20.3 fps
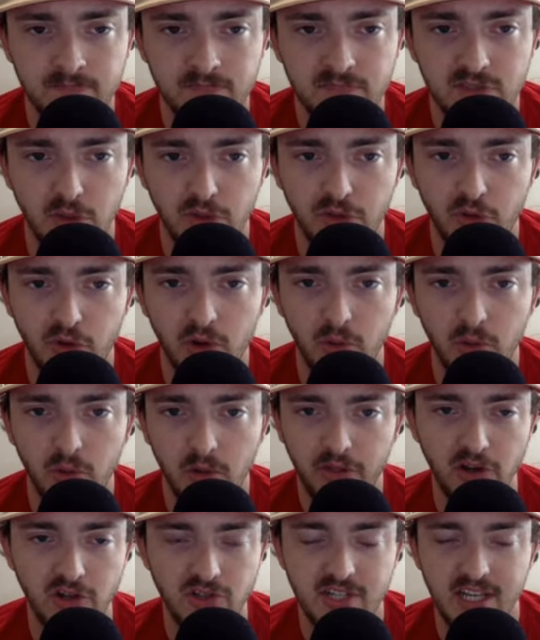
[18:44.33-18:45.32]
So 31 to
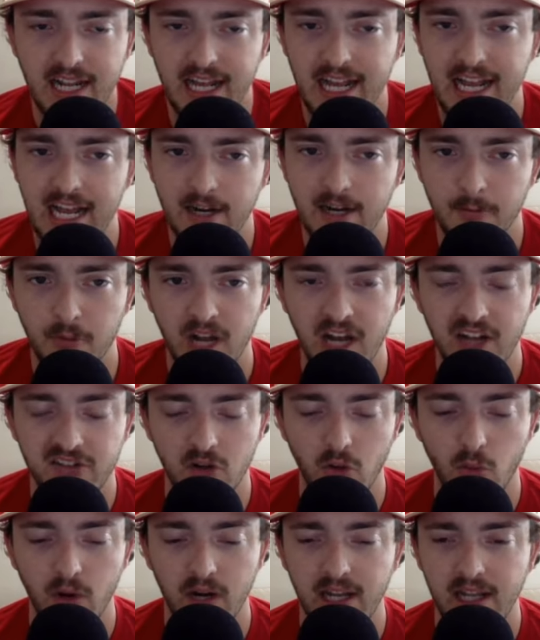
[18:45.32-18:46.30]
13, I got
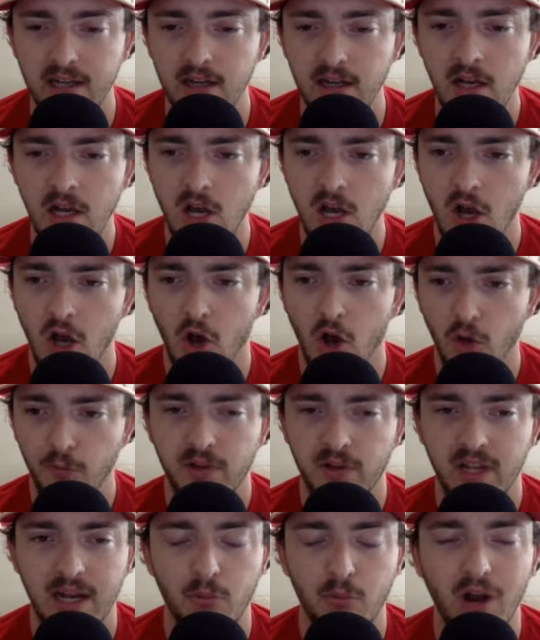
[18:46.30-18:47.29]
Nebraska winning.
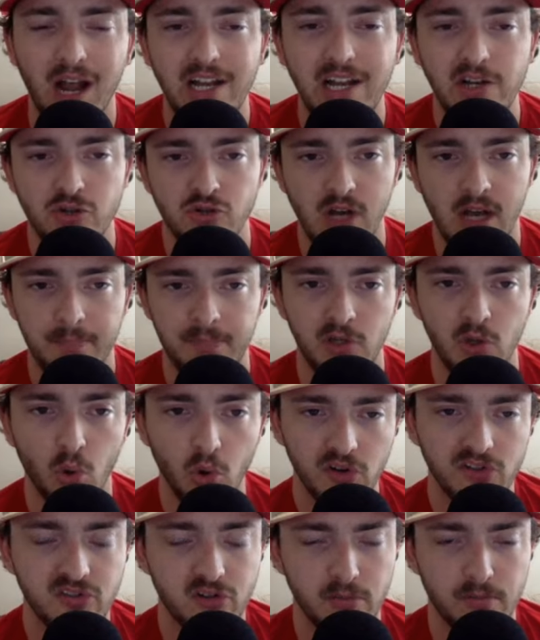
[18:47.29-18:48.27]
Hopefully, I'm right. Drop
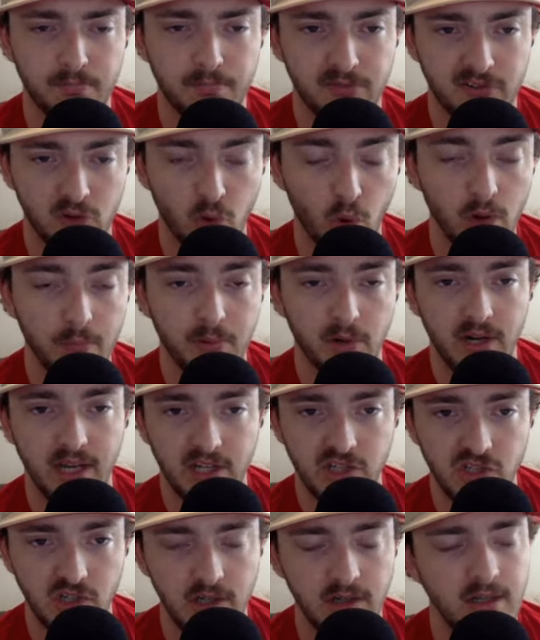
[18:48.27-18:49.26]
your sc- score
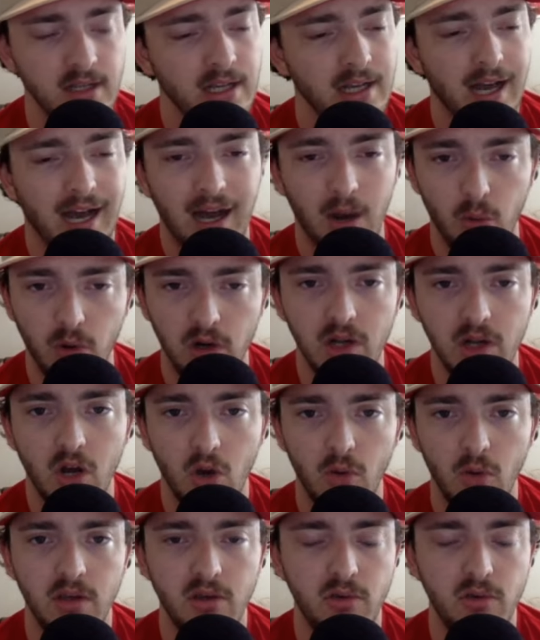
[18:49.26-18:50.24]
prediction. I want to
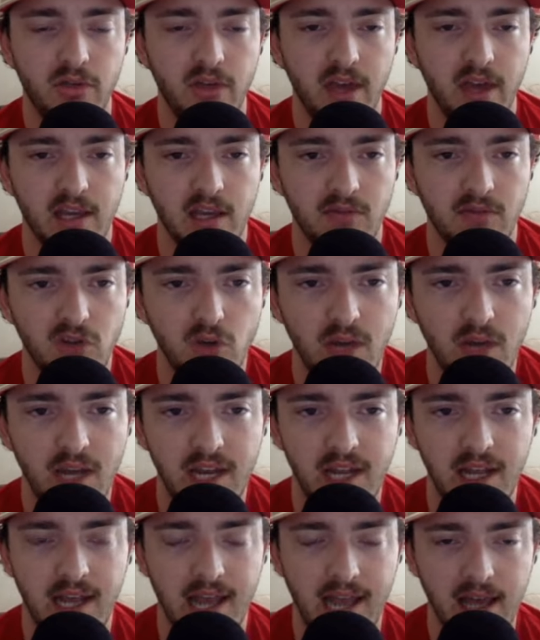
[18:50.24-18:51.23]
know what you think. If you hit
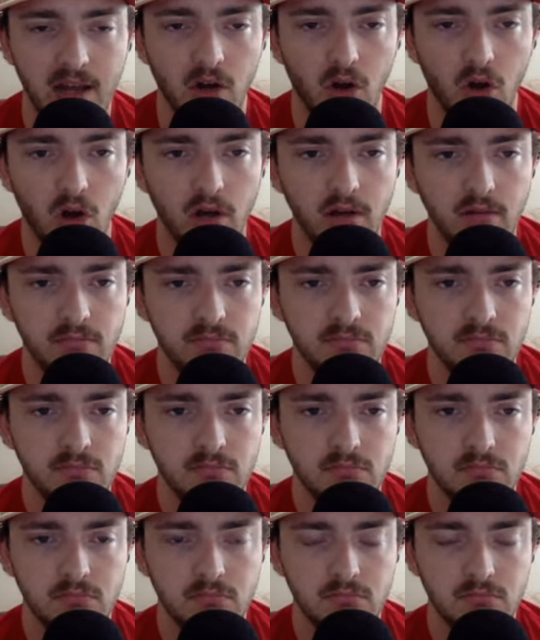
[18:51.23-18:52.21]
it head on,
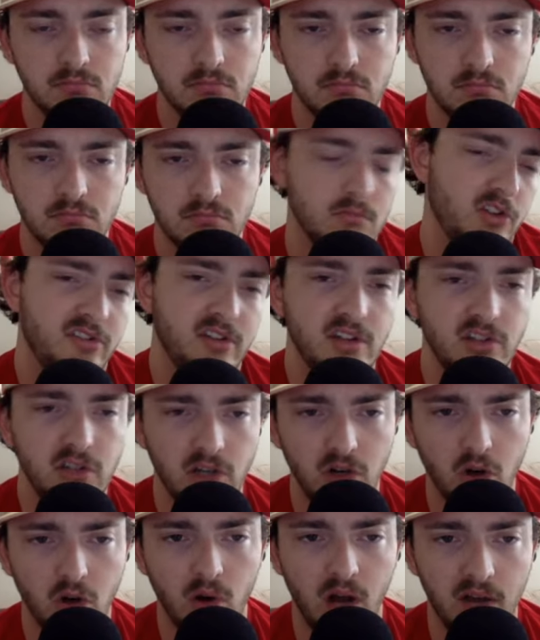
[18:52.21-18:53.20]
I'll send you a
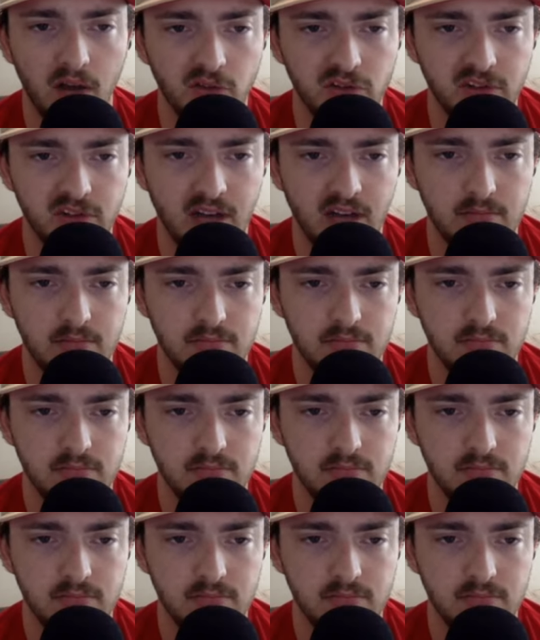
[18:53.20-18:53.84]
no rivals hat.